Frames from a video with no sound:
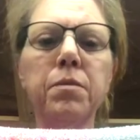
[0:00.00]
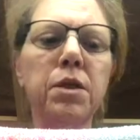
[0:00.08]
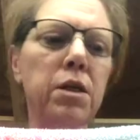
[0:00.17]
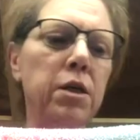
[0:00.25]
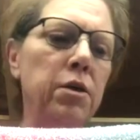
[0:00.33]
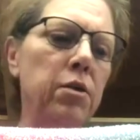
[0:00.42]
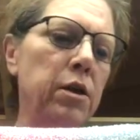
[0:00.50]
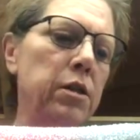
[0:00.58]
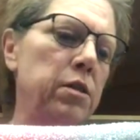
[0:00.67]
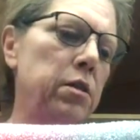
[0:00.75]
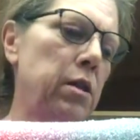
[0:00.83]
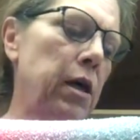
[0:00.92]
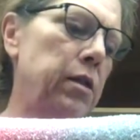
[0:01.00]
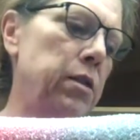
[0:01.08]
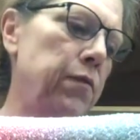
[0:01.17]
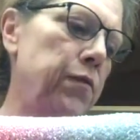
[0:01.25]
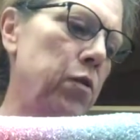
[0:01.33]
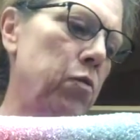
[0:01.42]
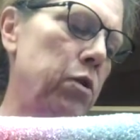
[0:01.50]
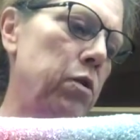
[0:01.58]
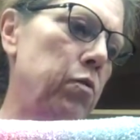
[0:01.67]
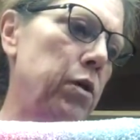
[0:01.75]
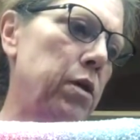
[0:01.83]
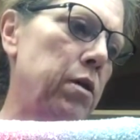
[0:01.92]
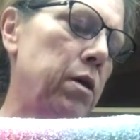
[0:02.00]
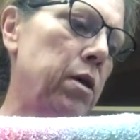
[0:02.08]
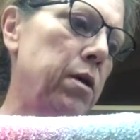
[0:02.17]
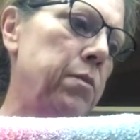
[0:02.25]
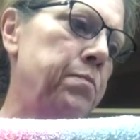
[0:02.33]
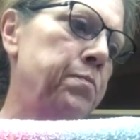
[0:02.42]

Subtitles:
glitter as if you would with the